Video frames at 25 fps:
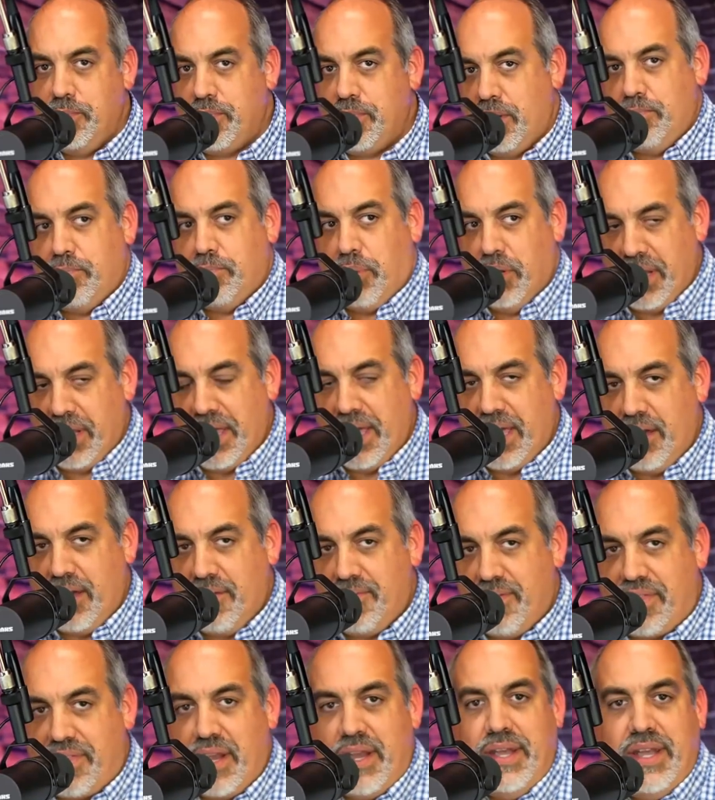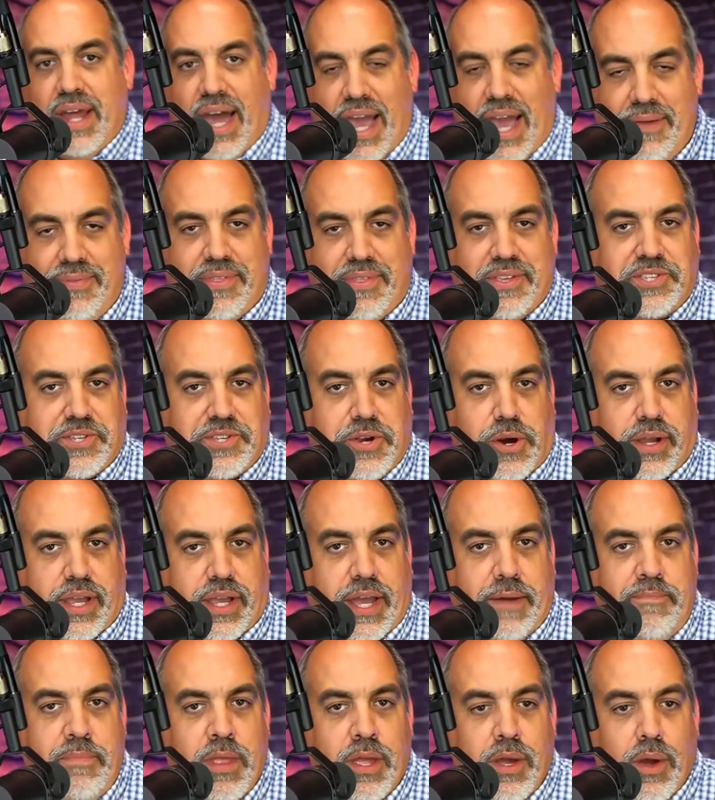and believed that the Ninth
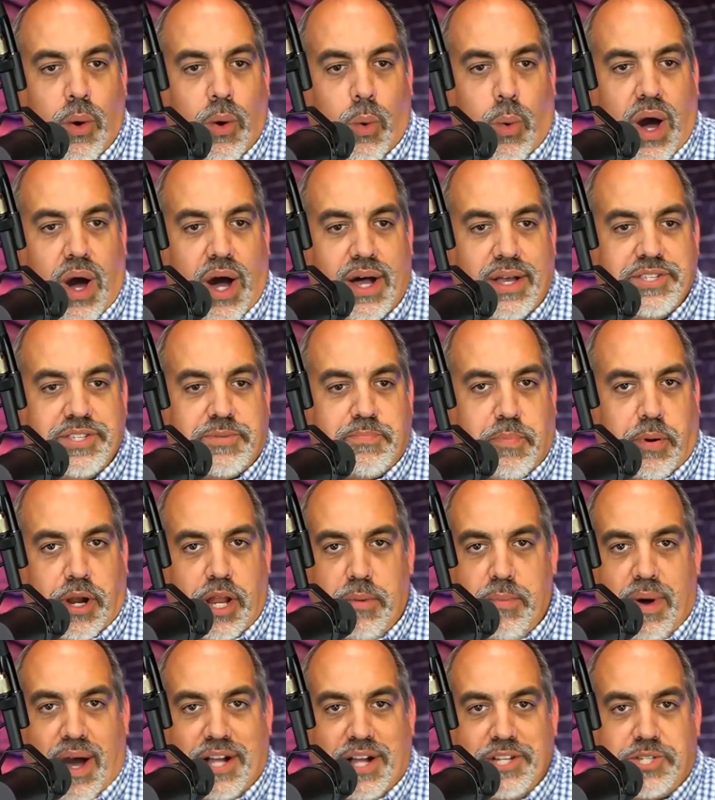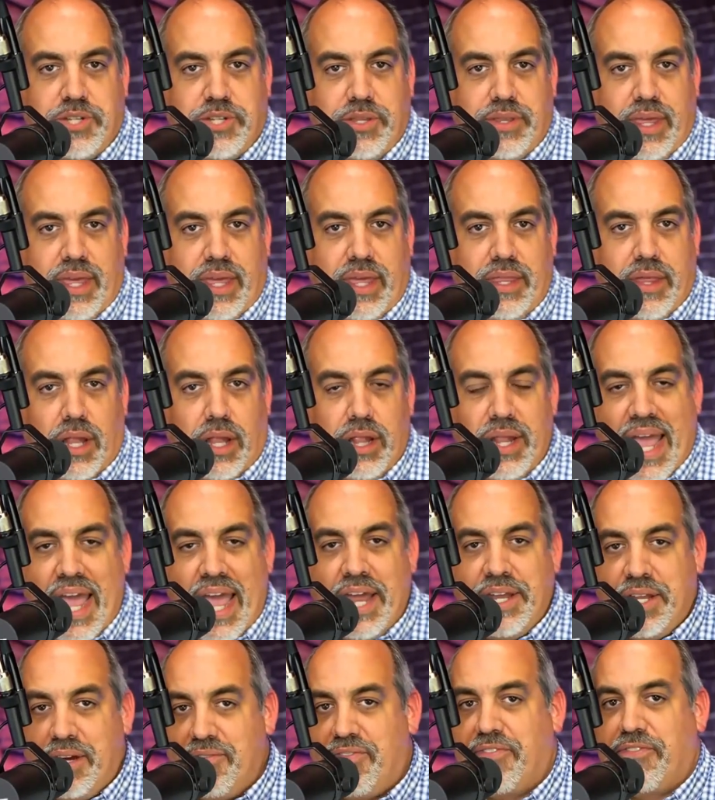Circuit was pretty much the
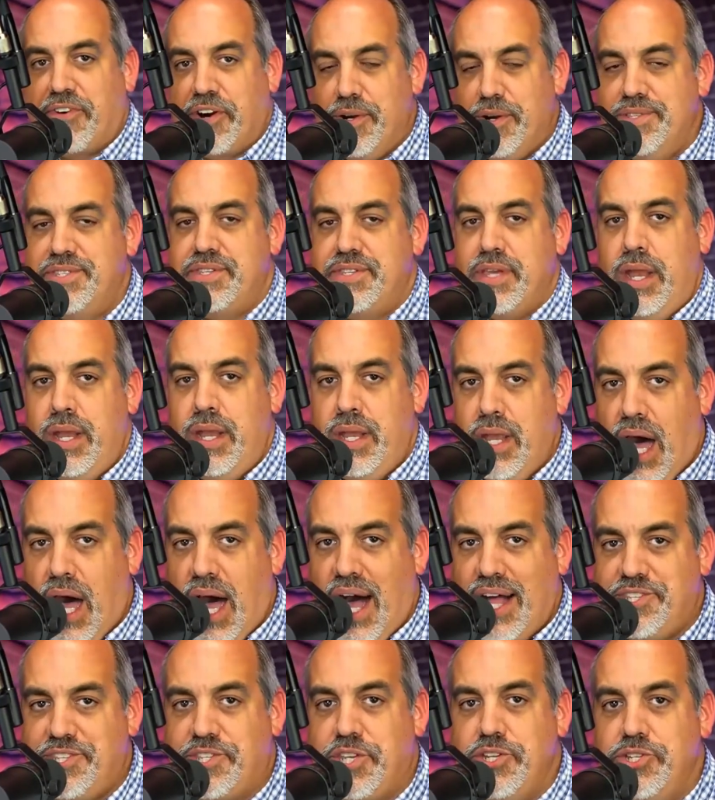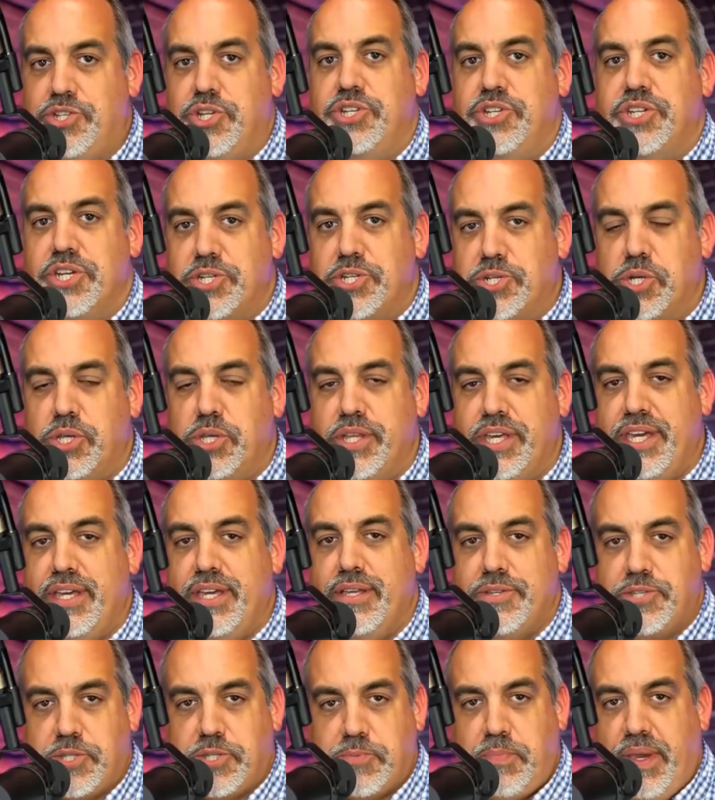land of fruits and nuts,
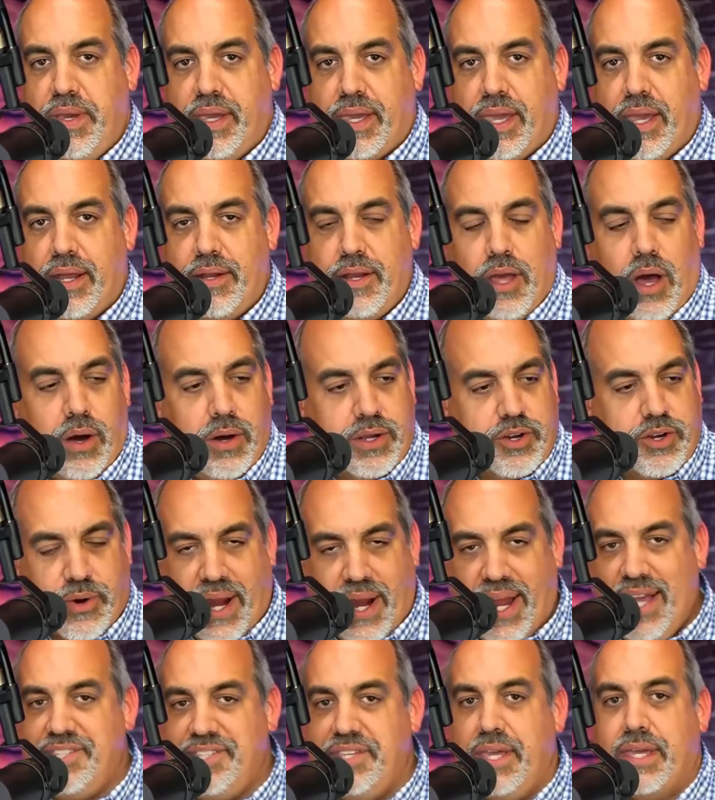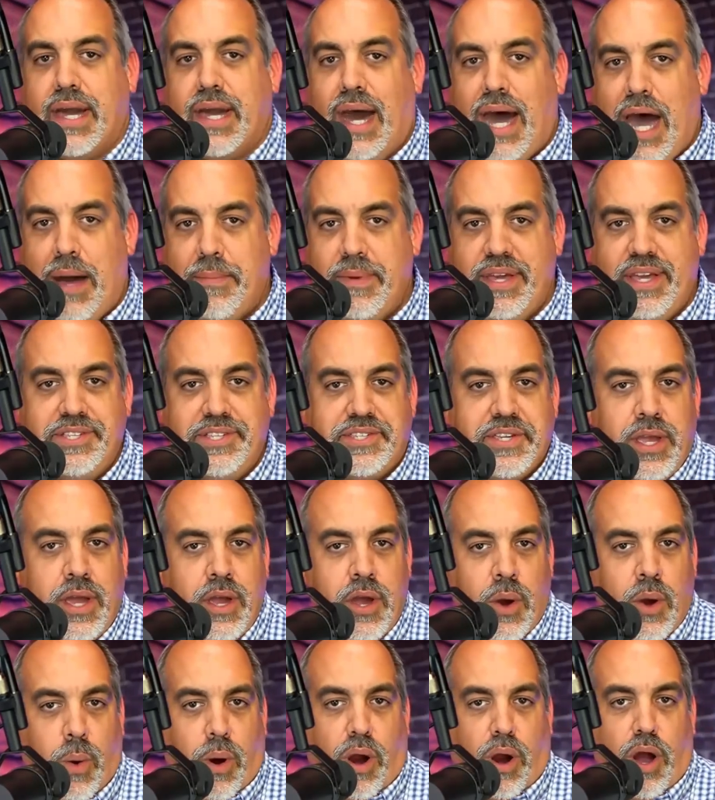judicially speaking. You know, crazy commies
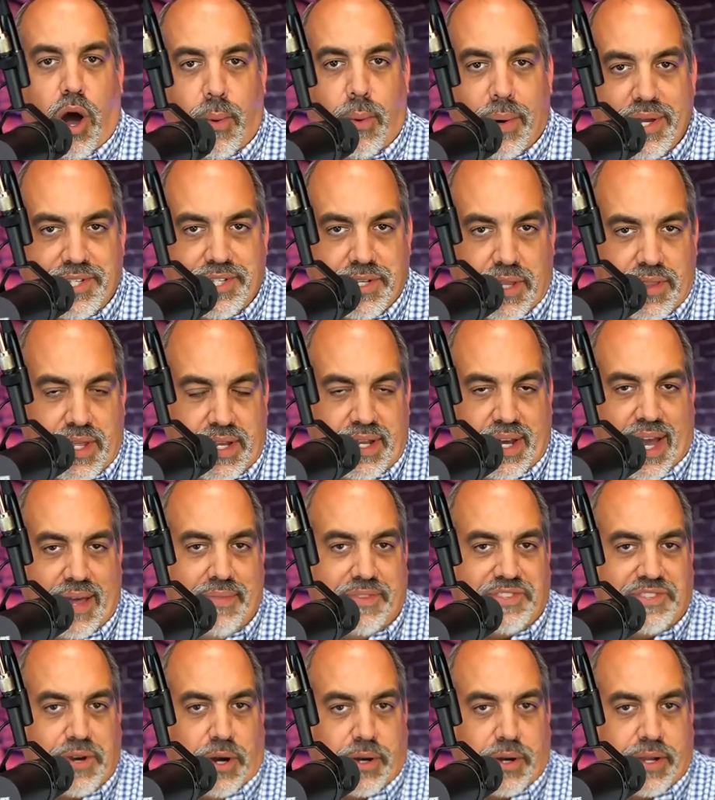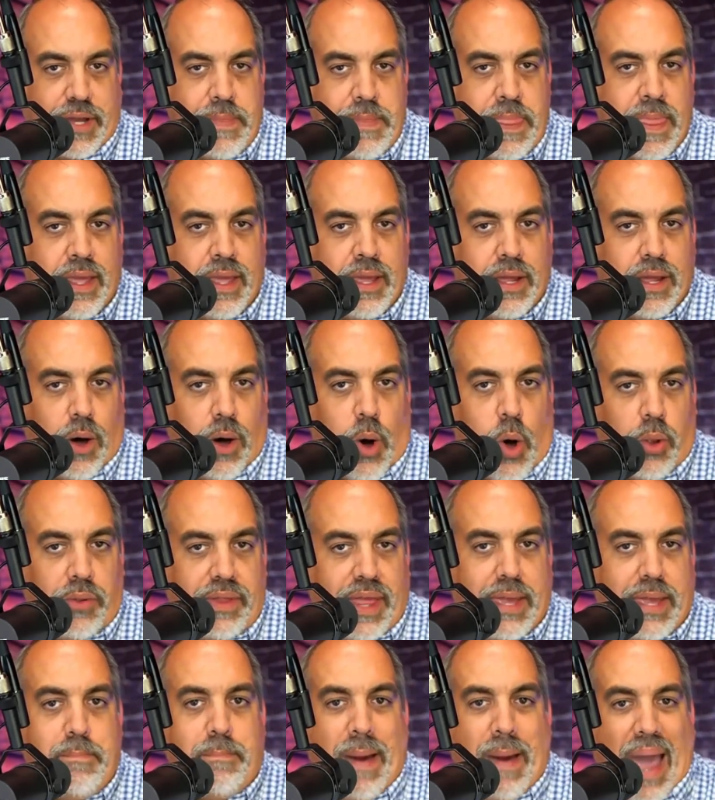were always on the Ninth Circuit.
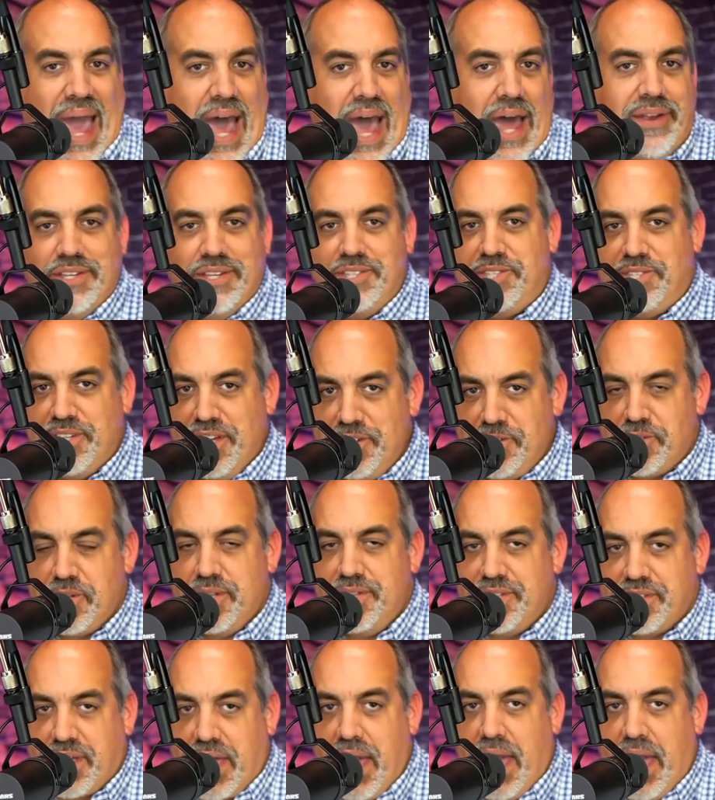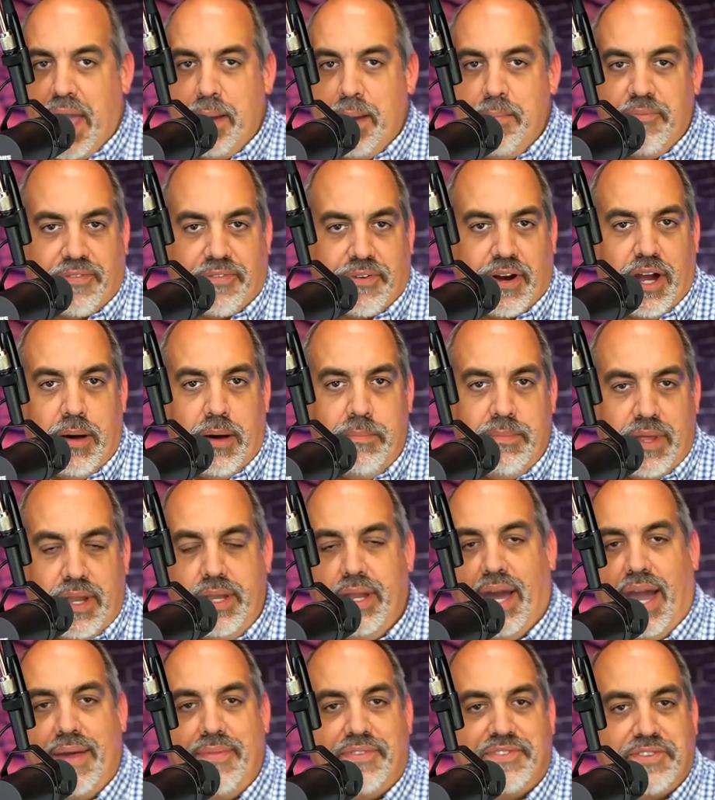Only bad decisions came from the
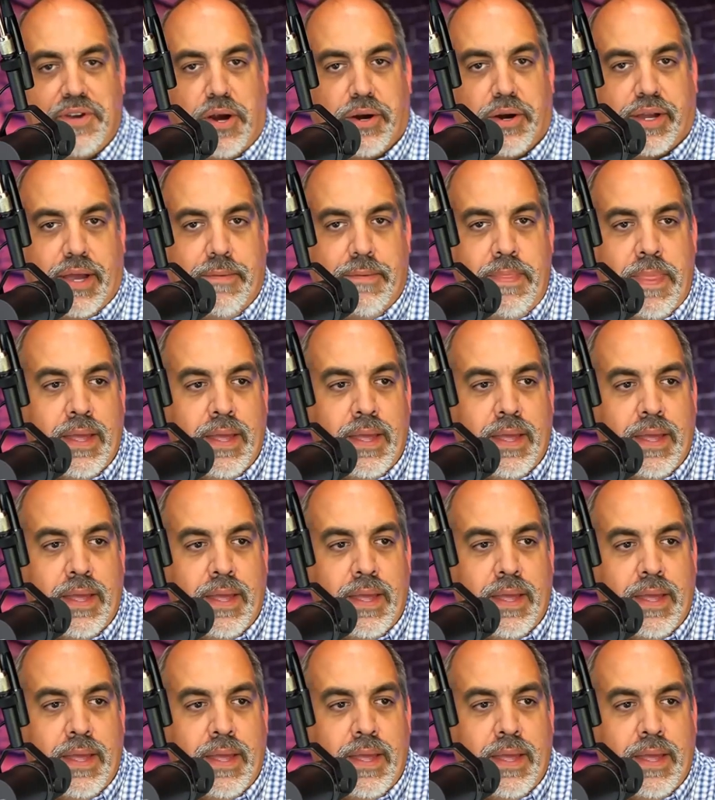Ninth Circuit.